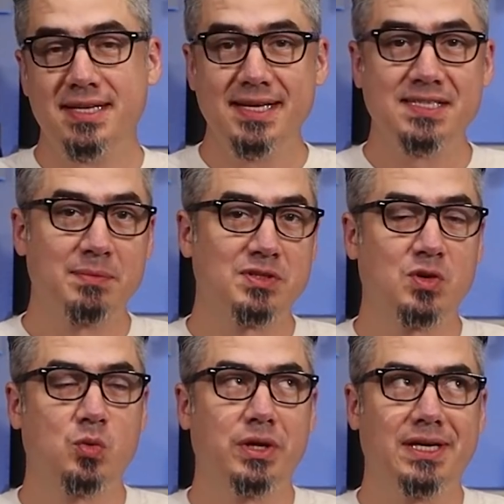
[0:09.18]
Today's
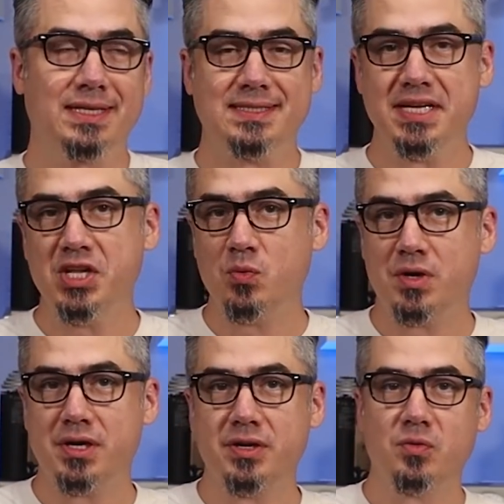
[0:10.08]
episode, we're going to continue
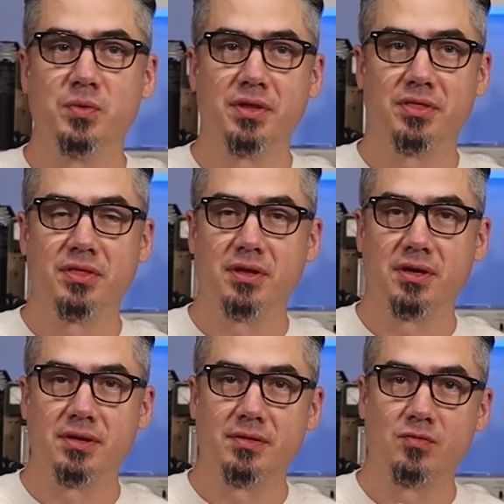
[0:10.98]
on with
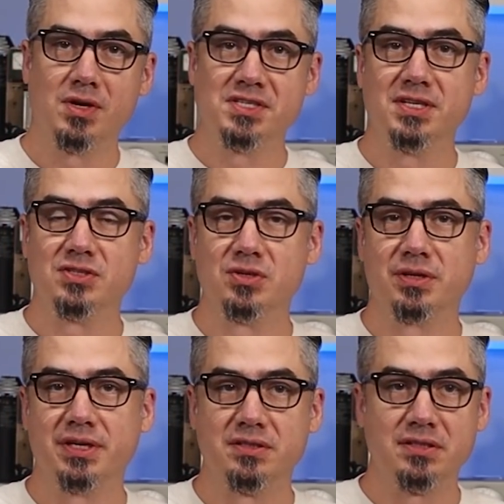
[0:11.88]
resonant
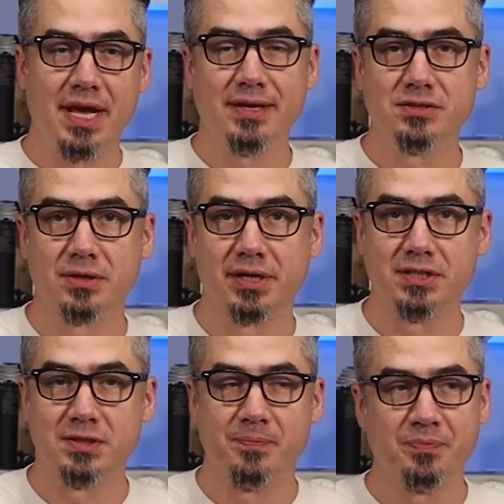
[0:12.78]
circuits, tank
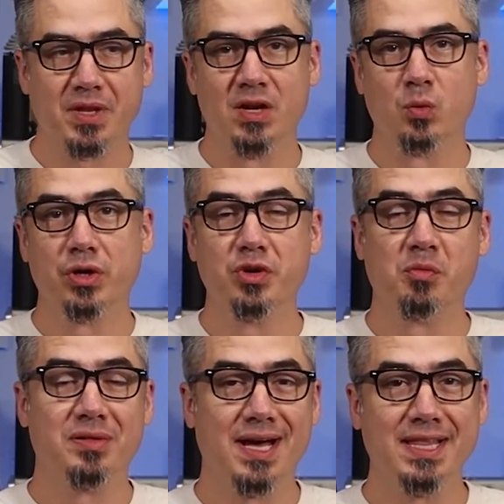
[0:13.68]
circuits, and we're going to
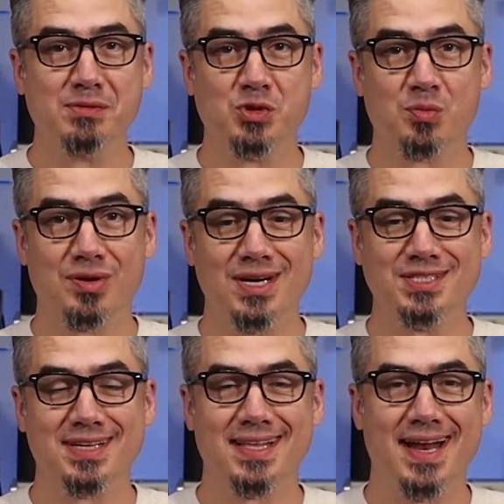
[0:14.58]
apply them to a
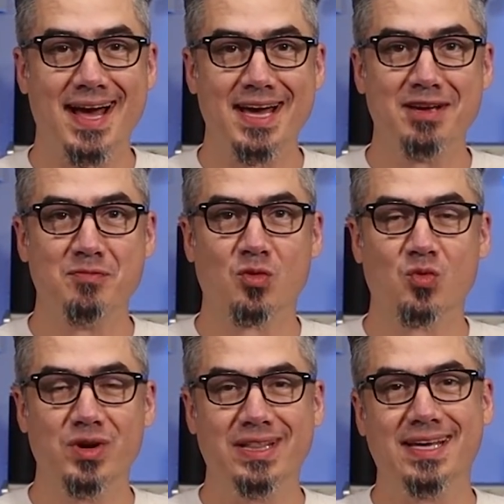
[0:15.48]
project that
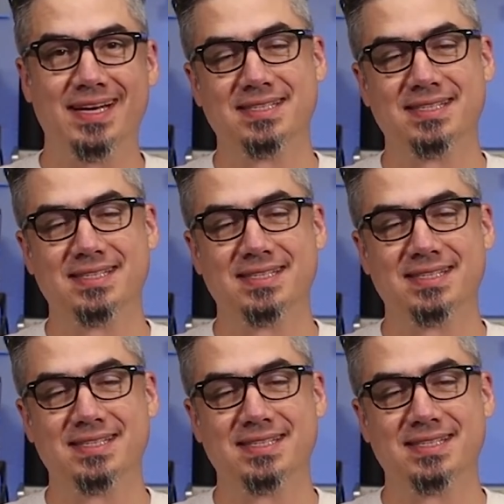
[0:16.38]
I'm really